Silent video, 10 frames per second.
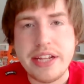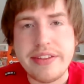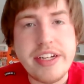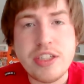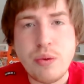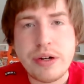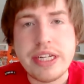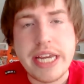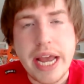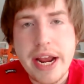it. They just wouldn't
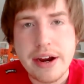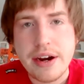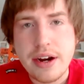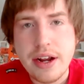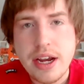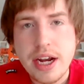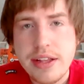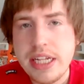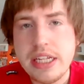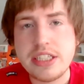care.
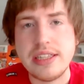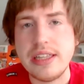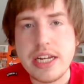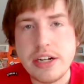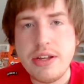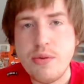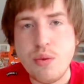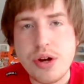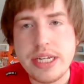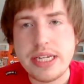They just literally
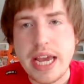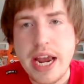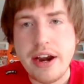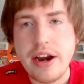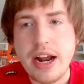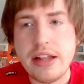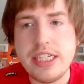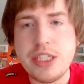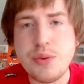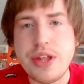wouldn't care. At
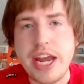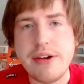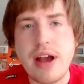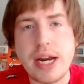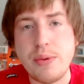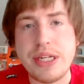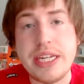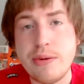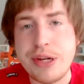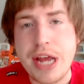least with A-Rod, it would get
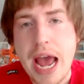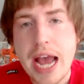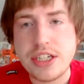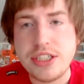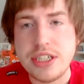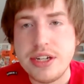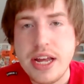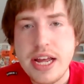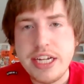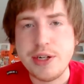a reaction.
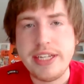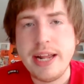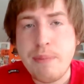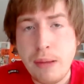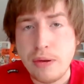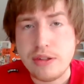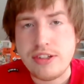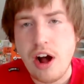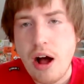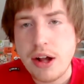It'd get people
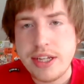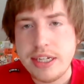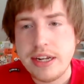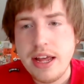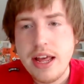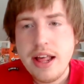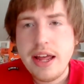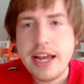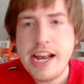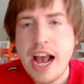talking.
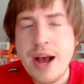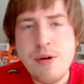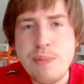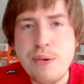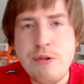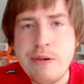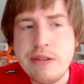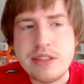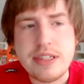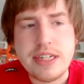Albert
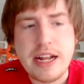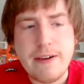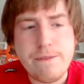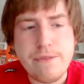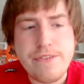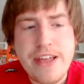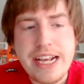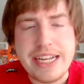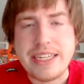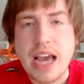Pujols,
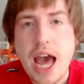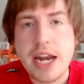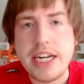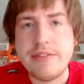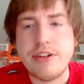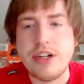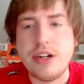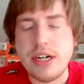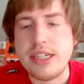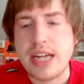thank God he
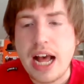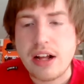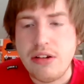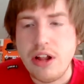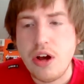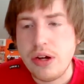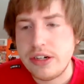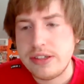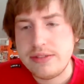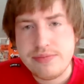never got close or